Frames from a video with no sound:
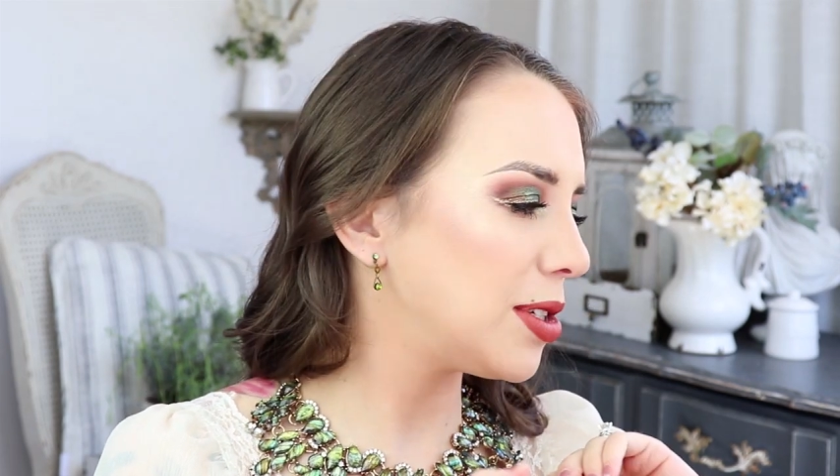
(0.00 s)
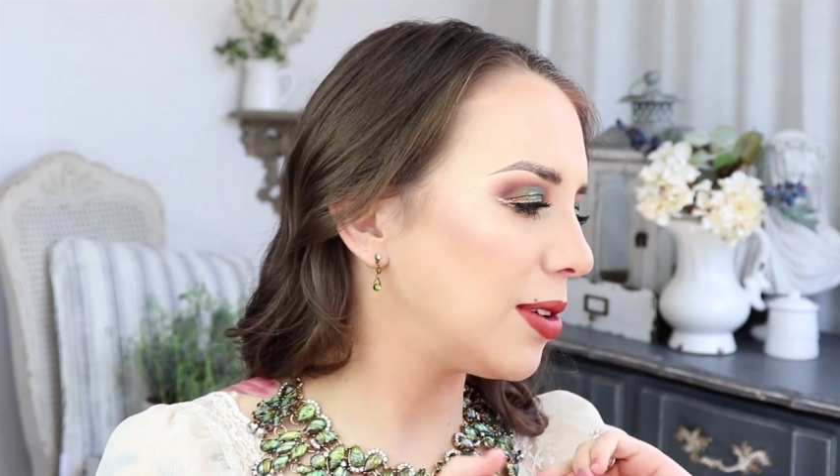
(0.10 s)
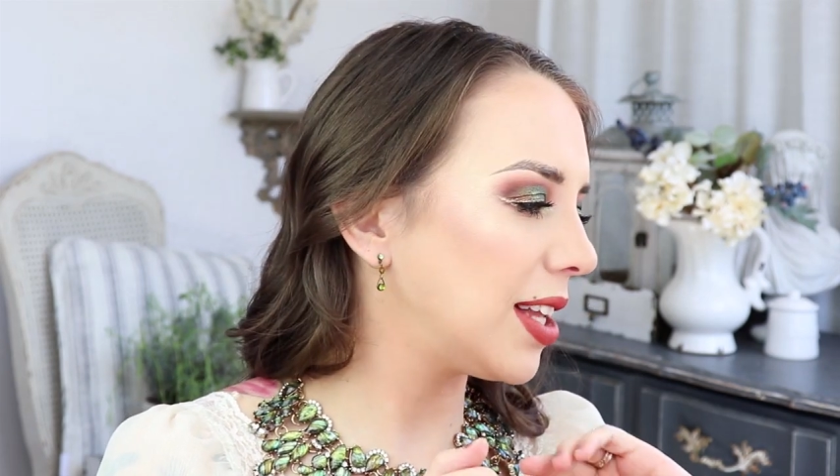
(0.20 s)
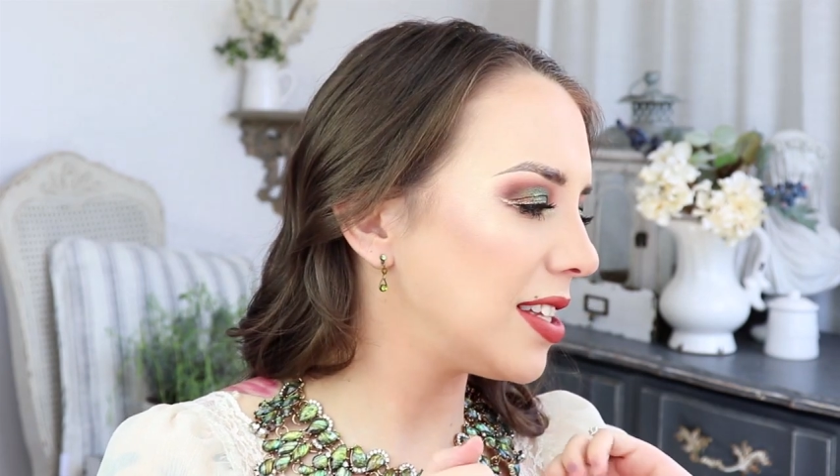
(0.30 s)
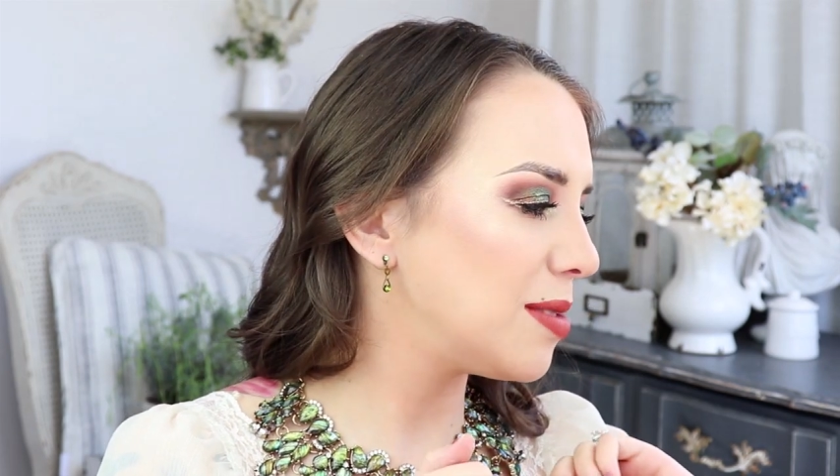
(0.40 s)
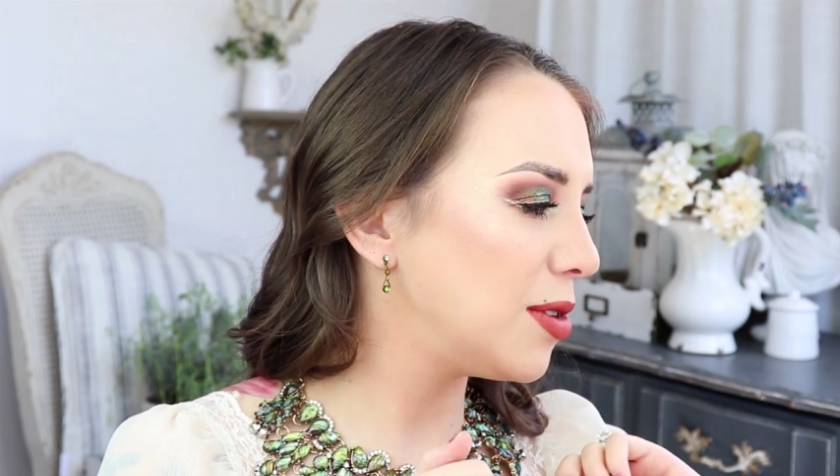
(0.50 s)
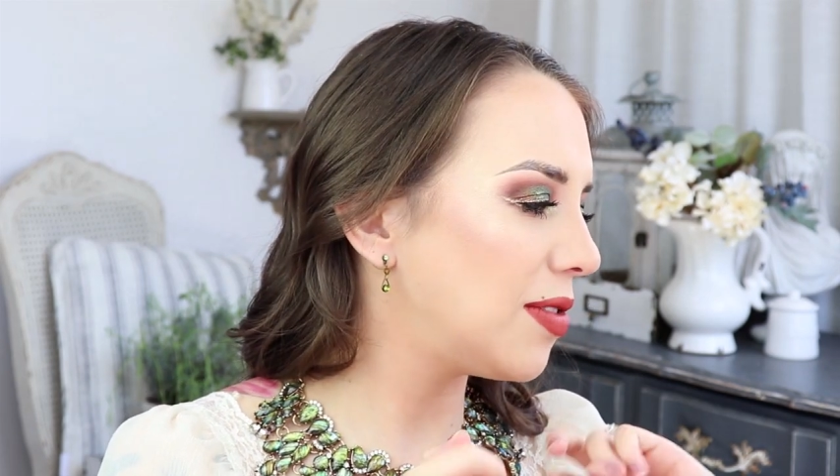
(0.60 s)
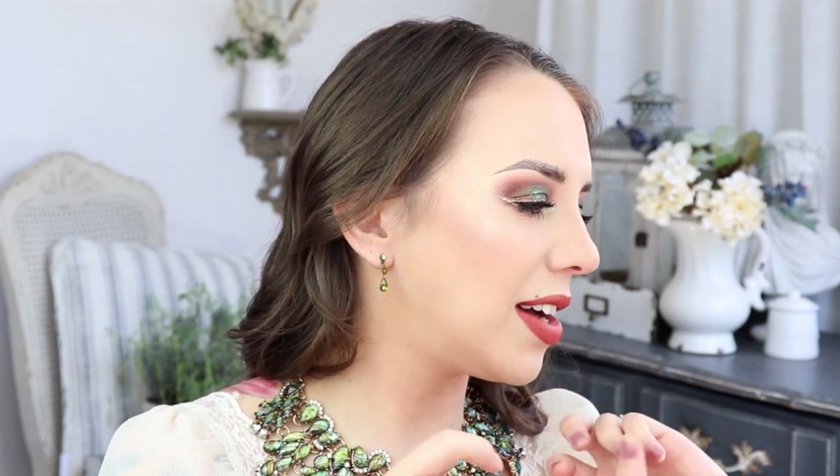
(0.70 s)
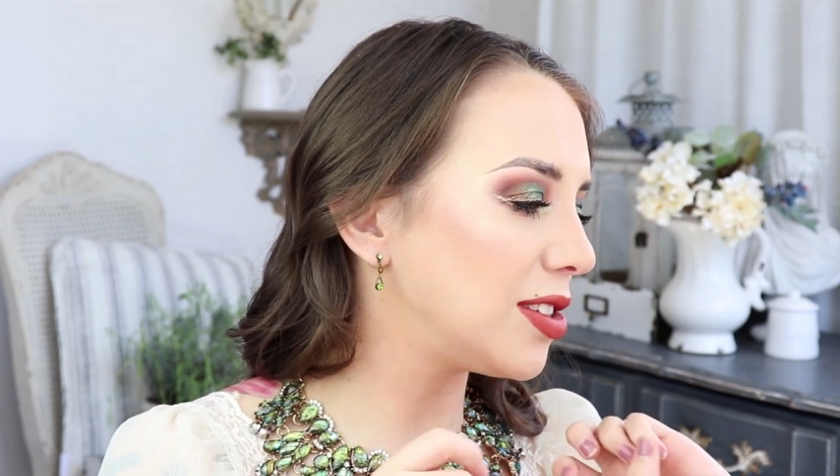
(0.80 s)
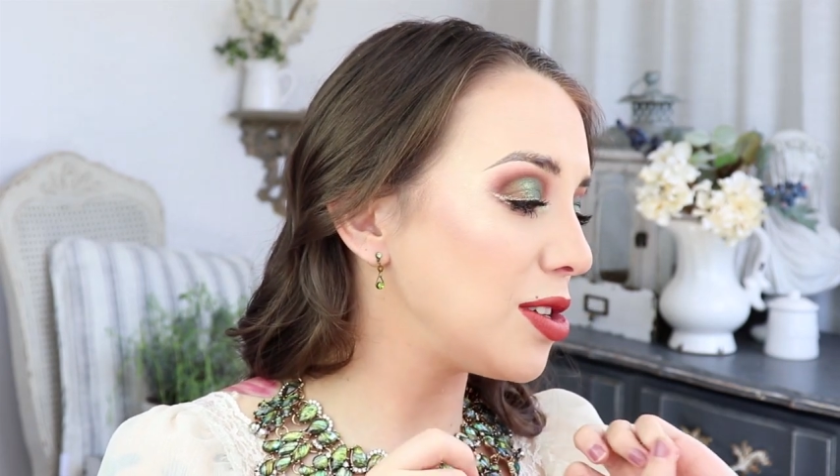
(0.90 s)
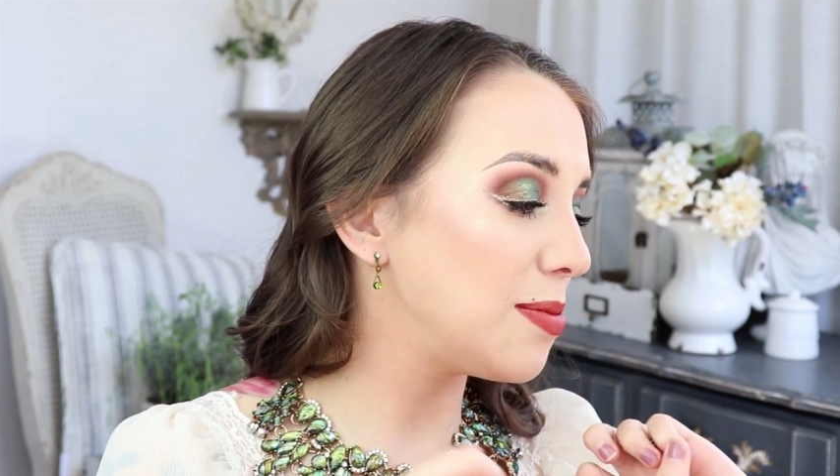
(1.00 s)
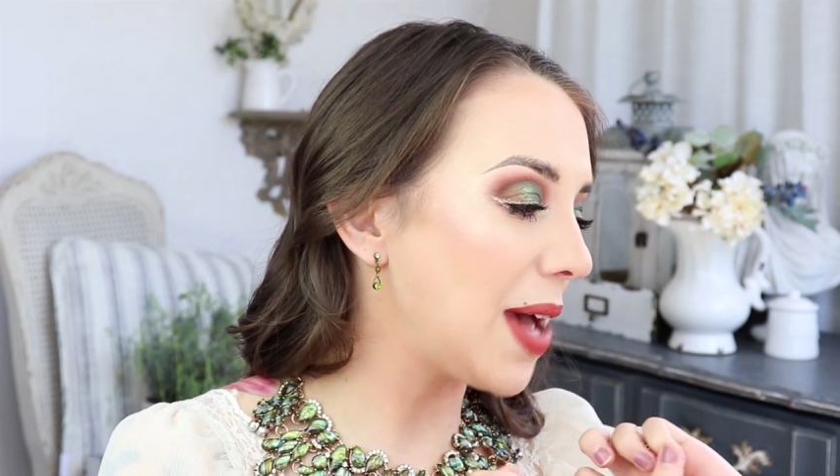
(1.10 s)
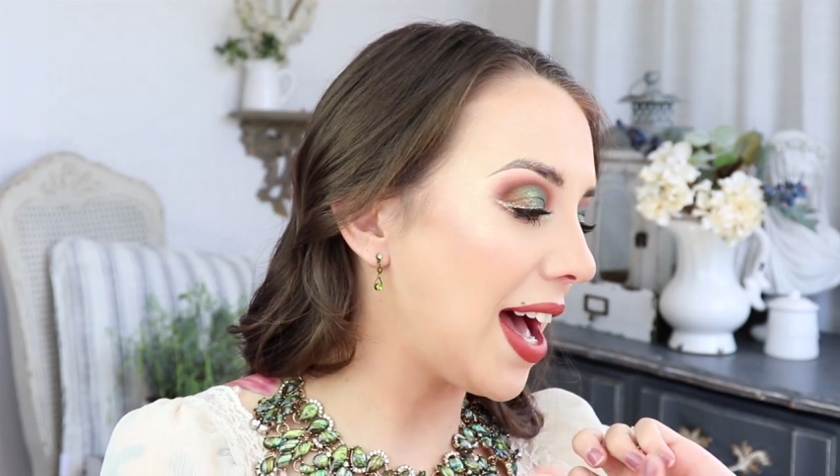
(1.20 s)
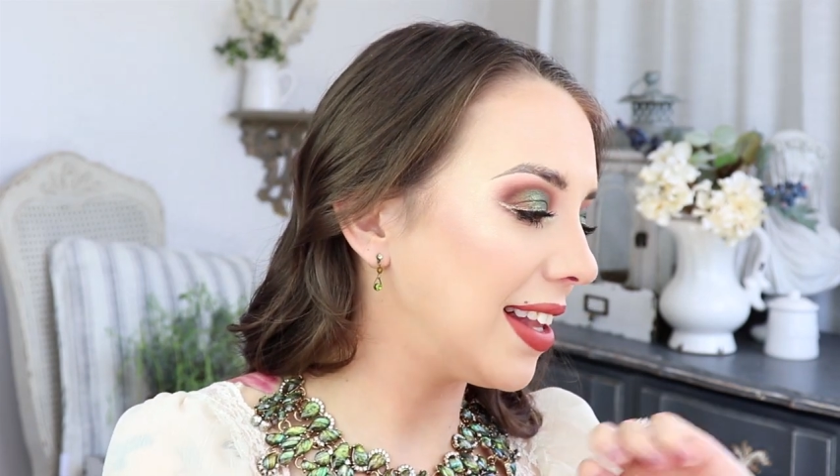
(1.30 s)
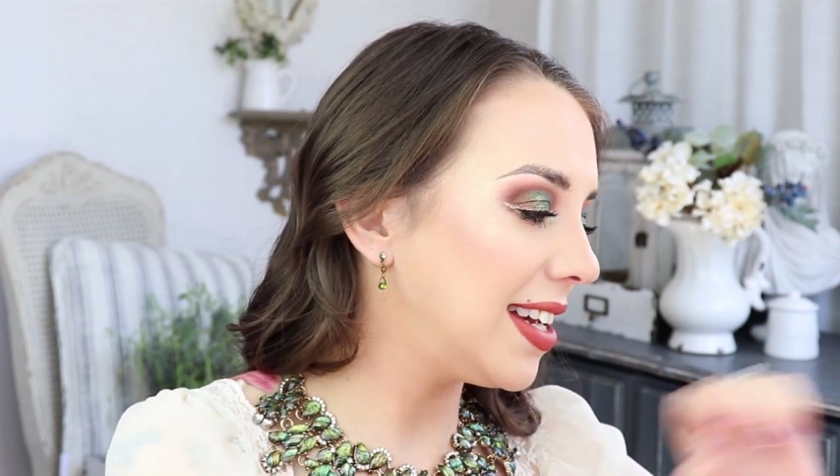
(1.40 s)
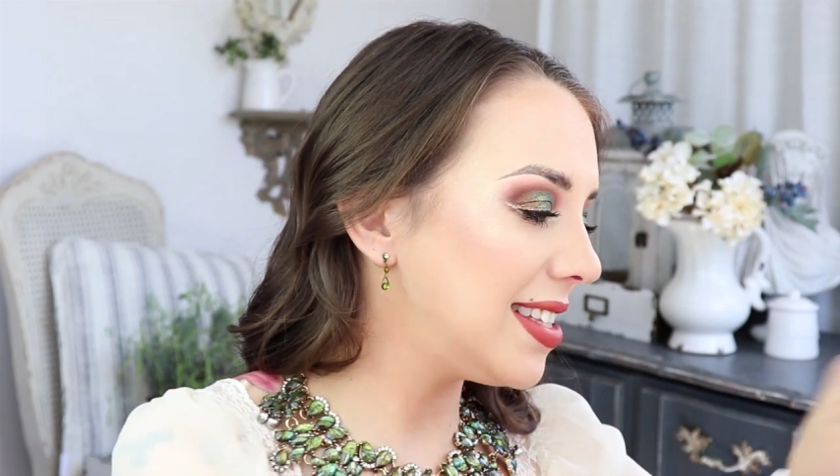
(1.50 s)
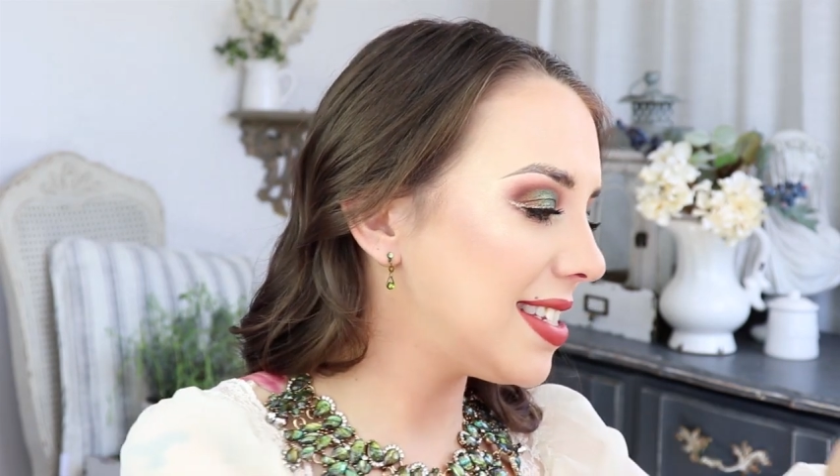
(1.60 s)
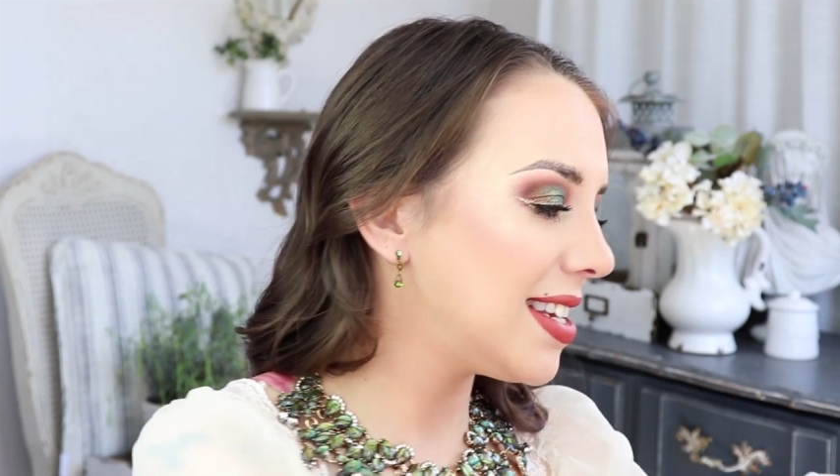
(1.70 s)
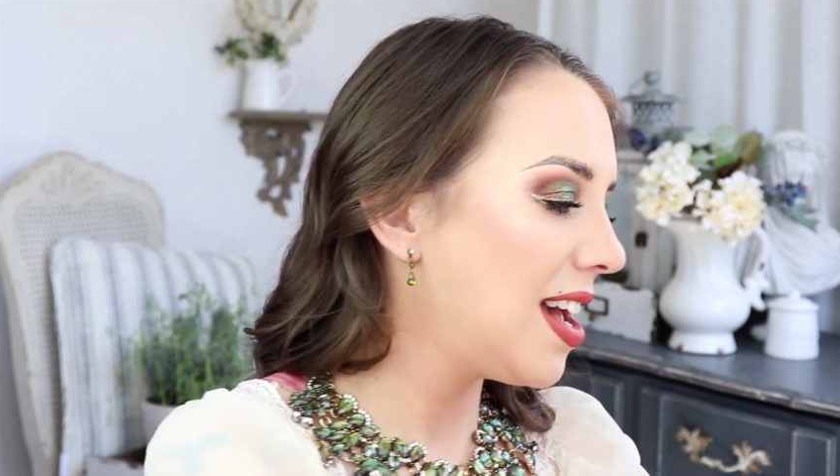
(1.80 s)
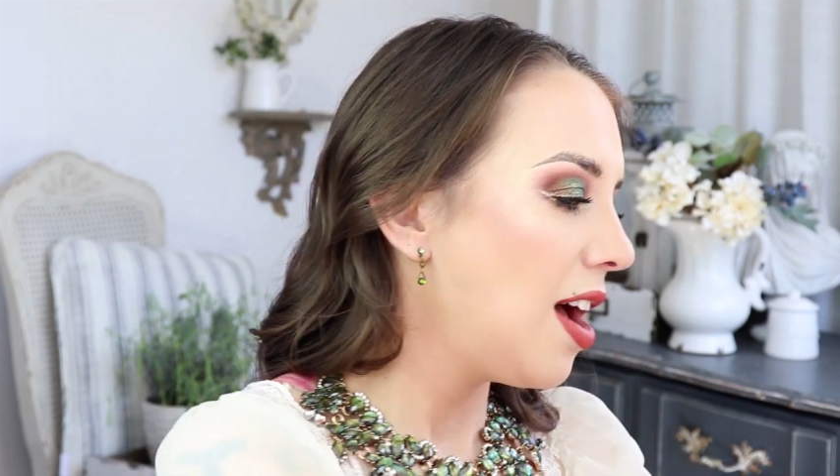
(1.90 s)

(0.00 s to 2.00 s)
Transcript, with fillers: so let's move on to palettes.